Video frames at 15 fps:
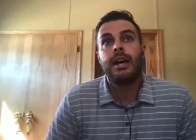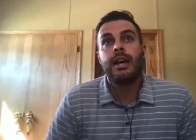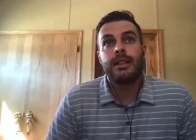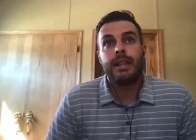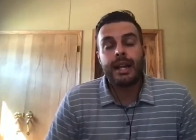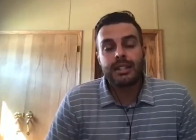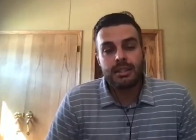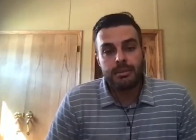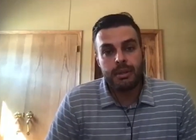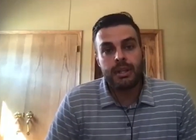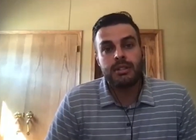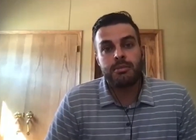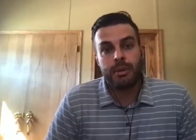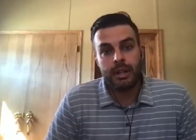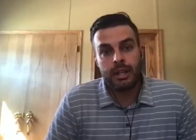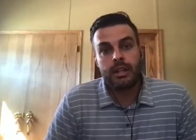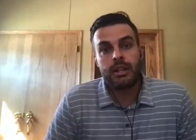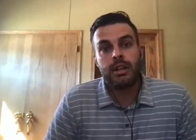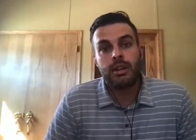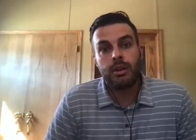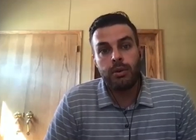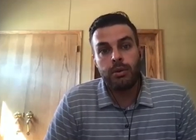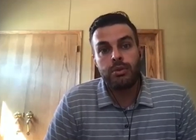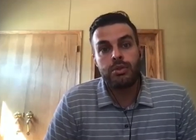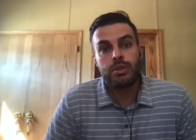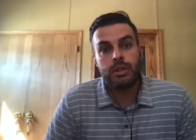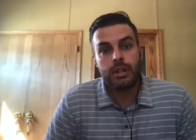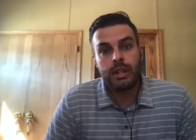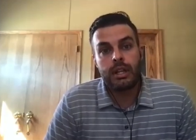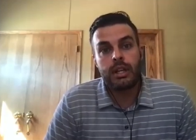that to me has been a huge
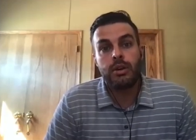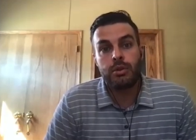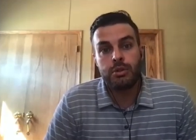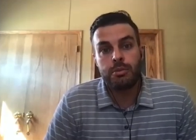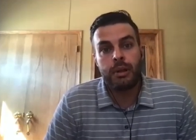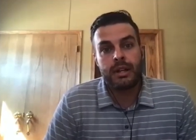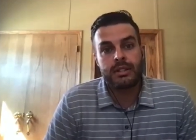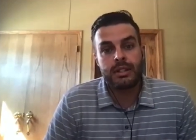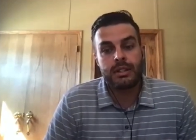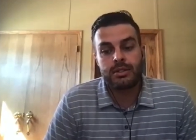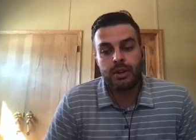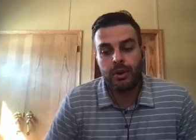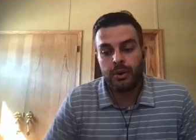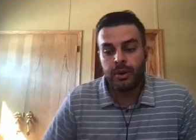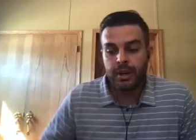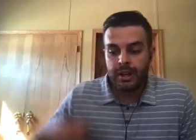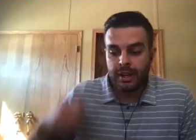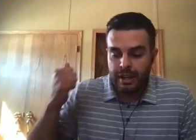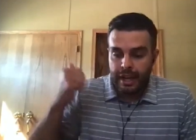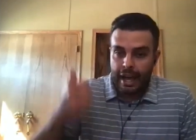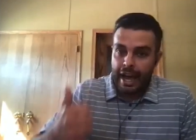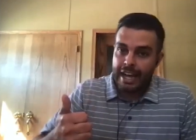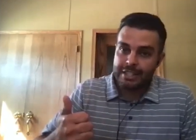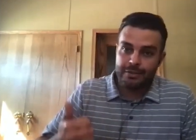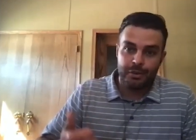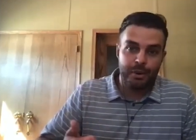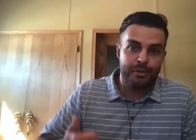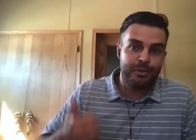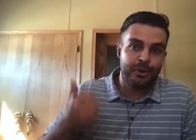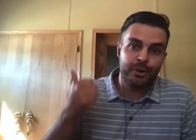huge blessing. So ask for
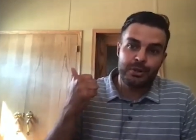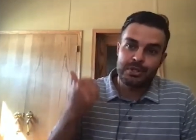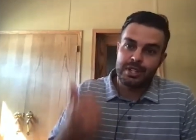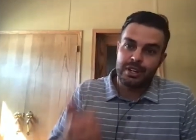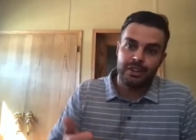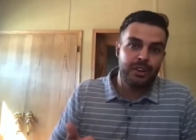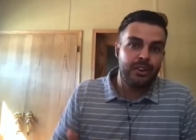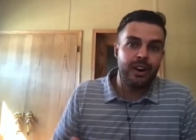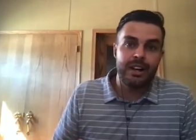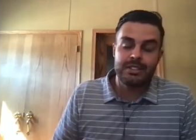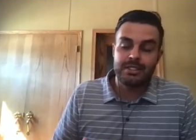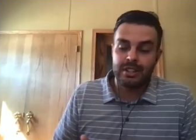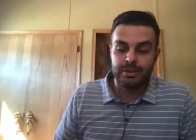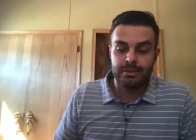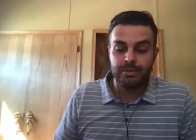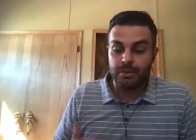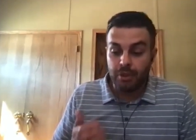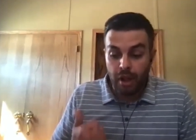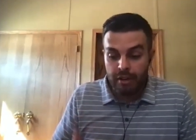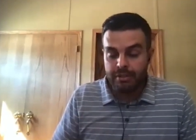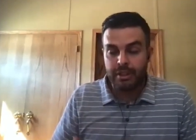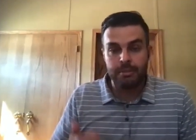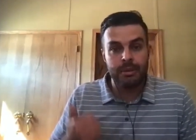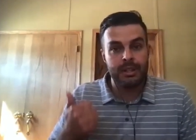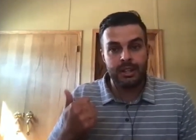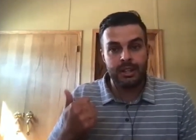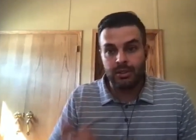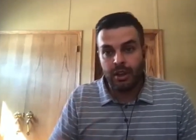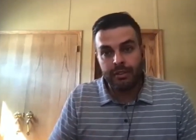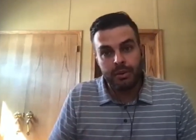referrals, tell your clients that you love them and that
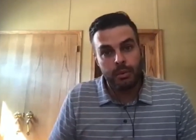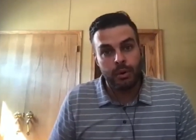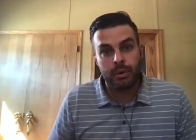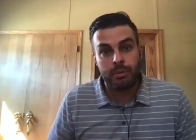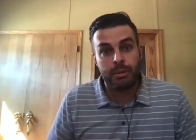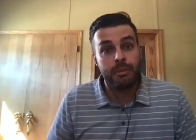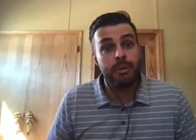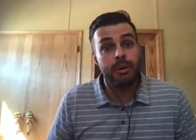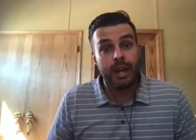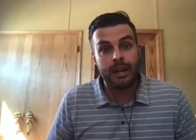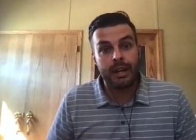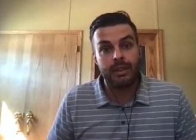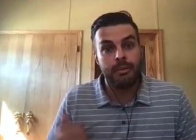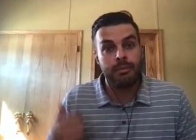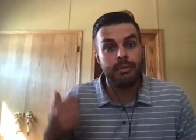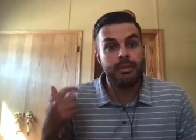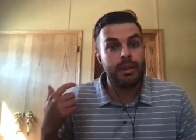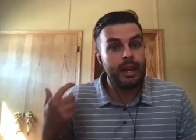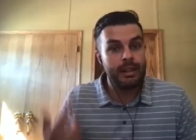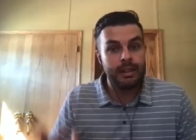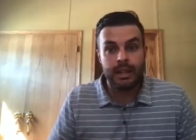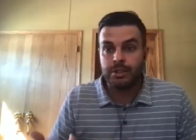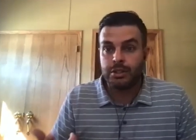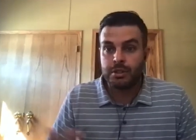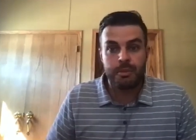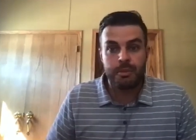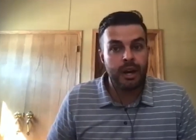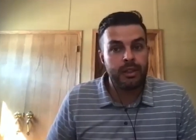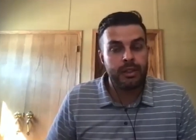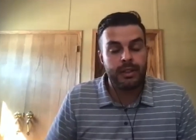you love to work with people like them, and then just
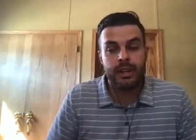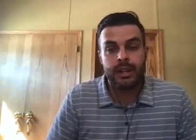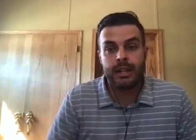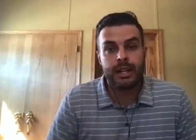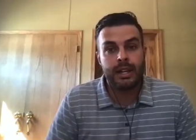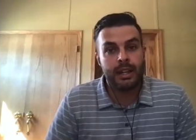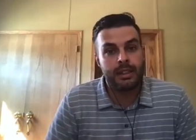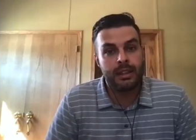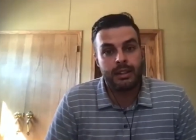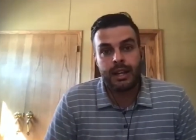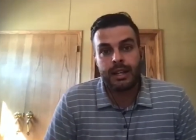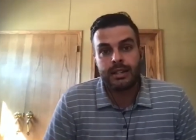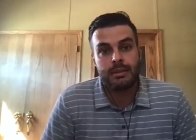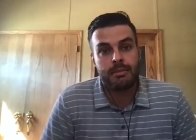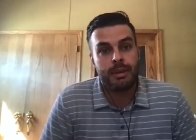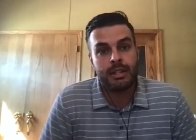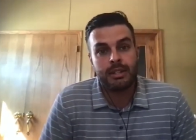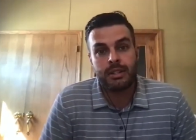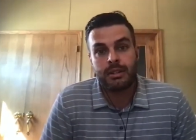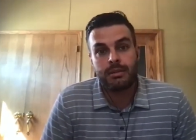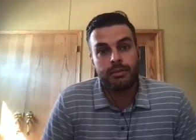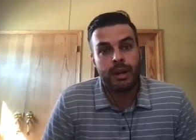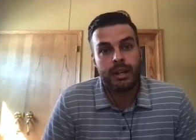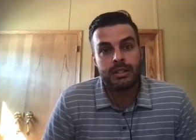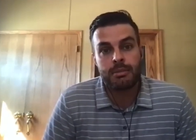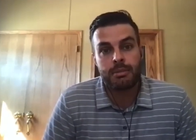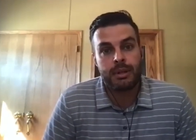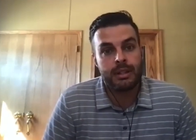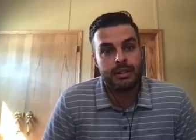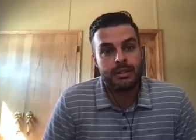be authentic. And I think that's the magic
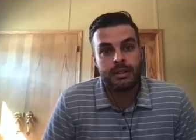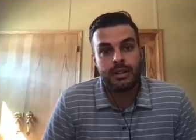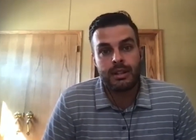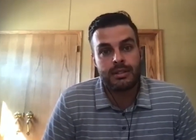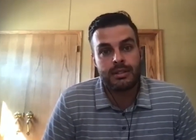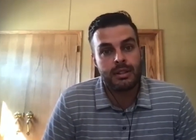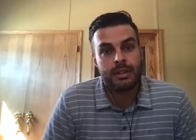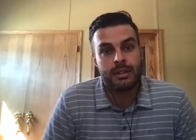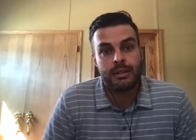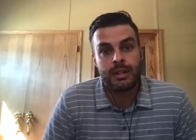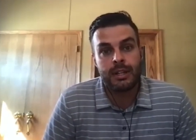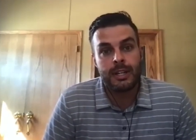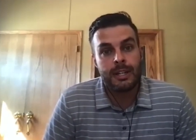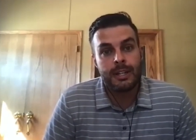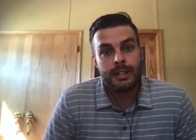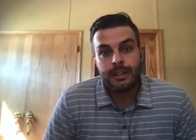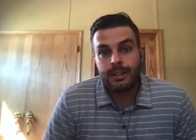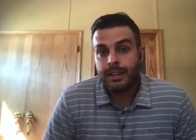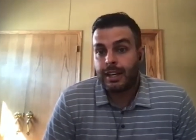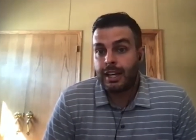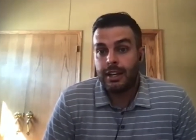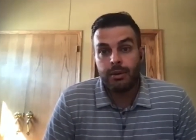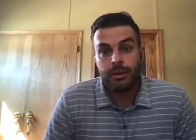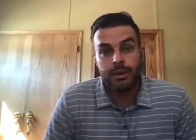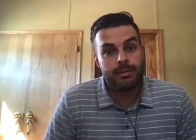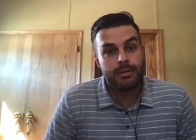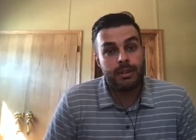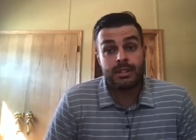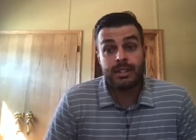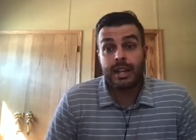recipe. That's that's the key to it.
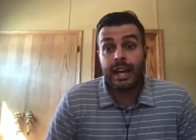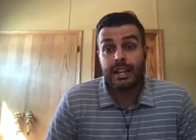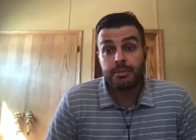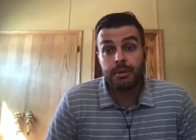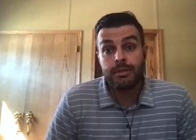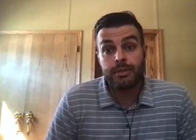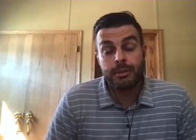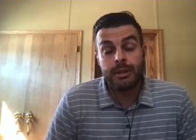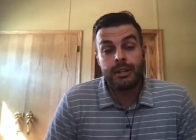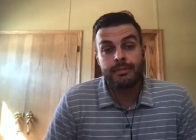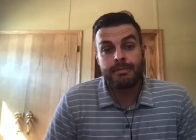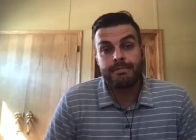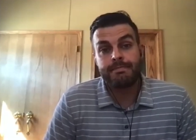At least it has been for me.